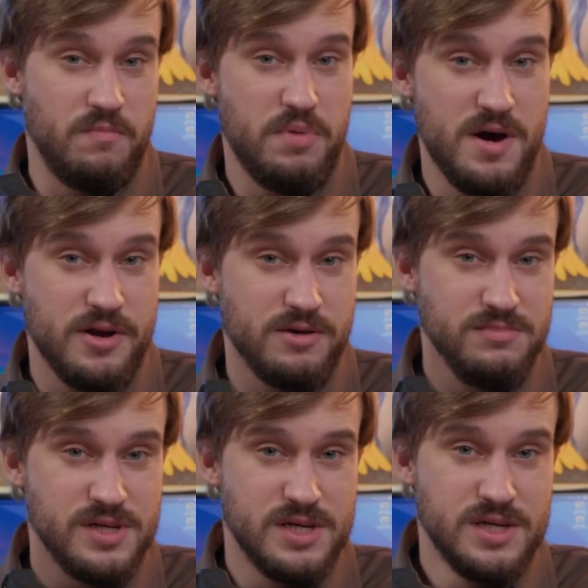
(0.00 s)
the
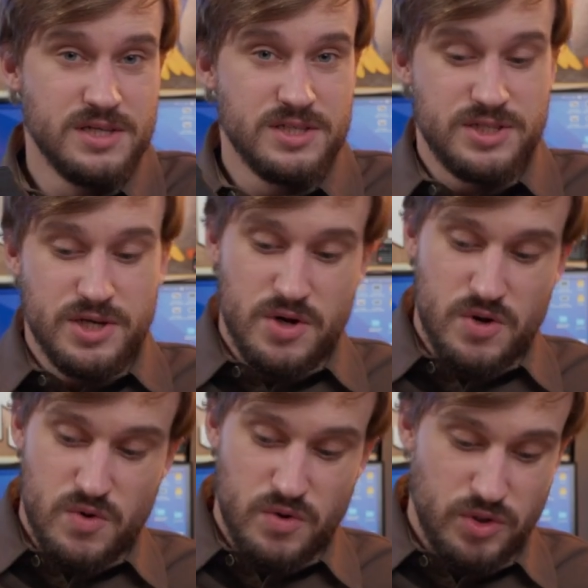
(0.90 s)
bottom,
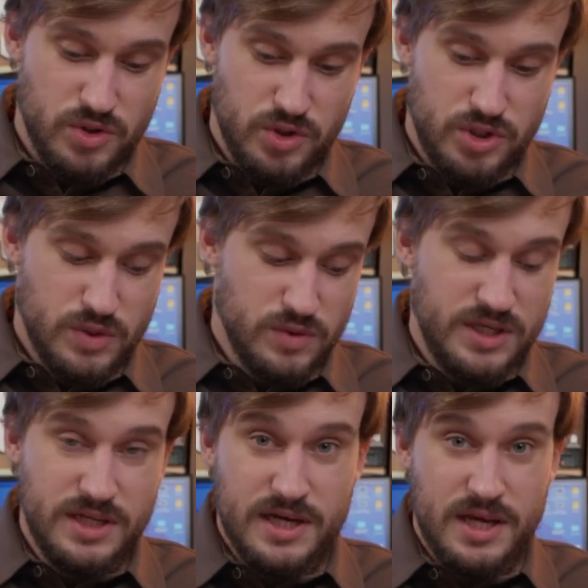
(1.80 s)
so you don't
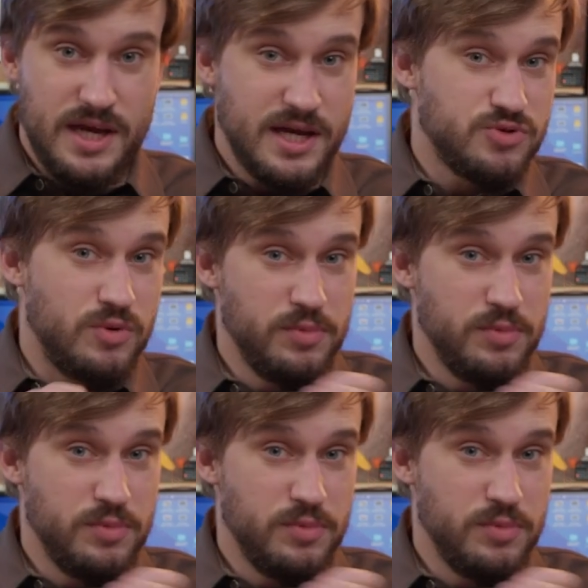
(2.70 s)
need any extra